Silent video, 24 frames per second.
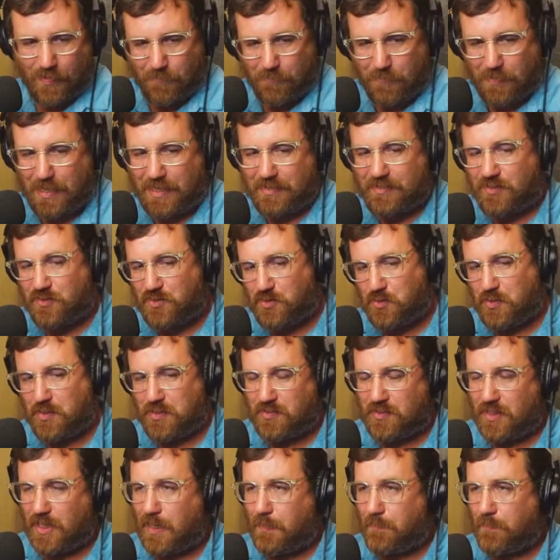but that's just an
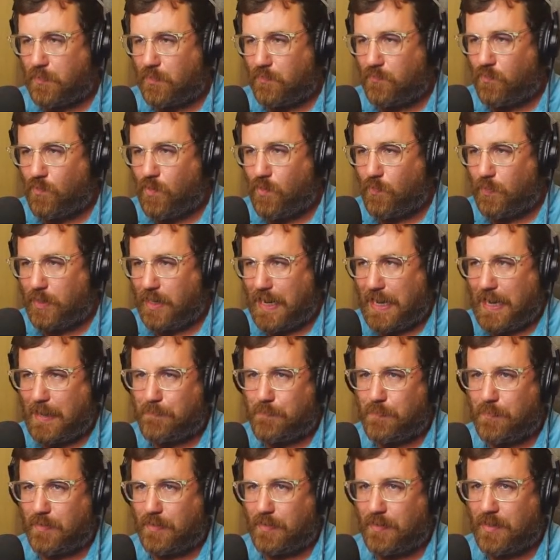example of what would
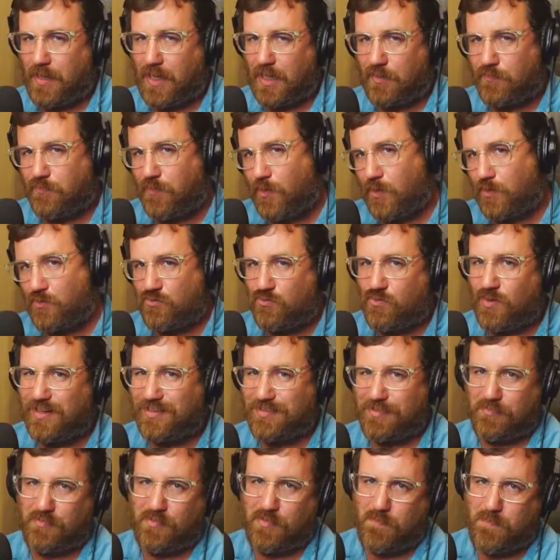happen as far as
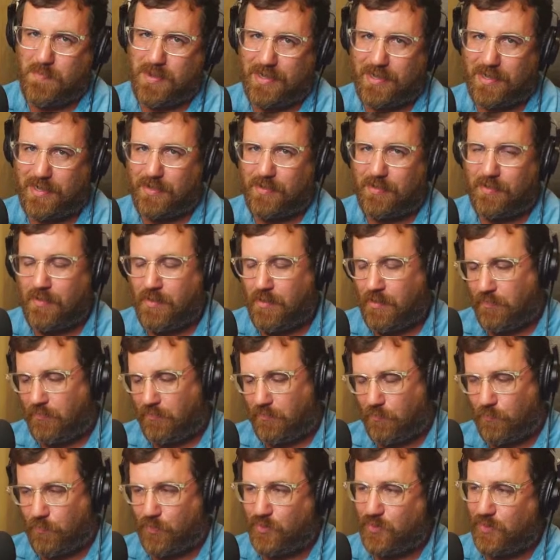relative humidity
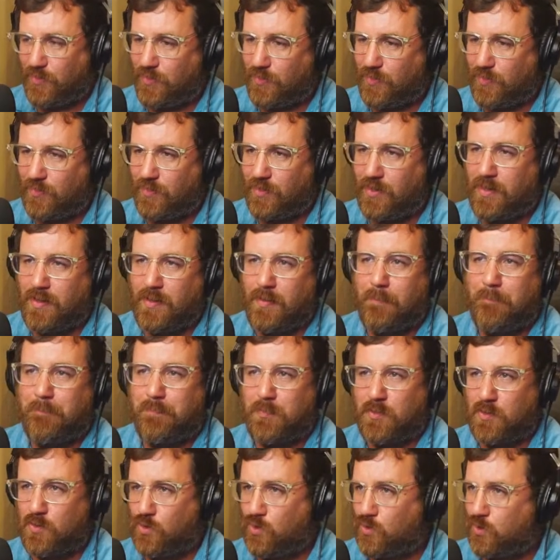from return
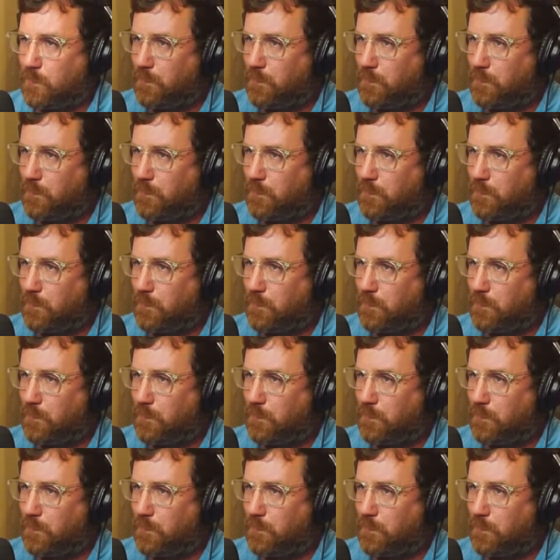to